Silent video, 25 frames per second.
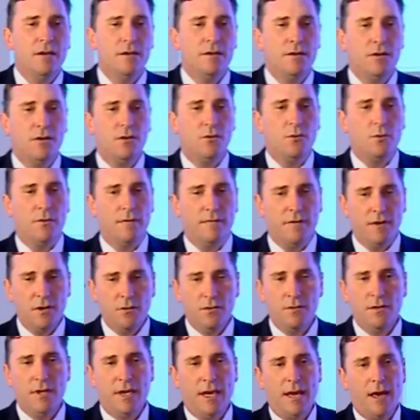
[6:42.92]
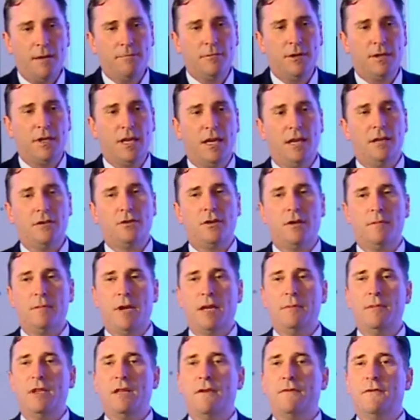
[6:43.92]
to review the application
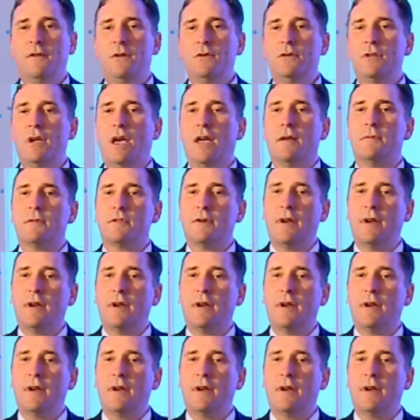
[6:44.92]
maybe a few times,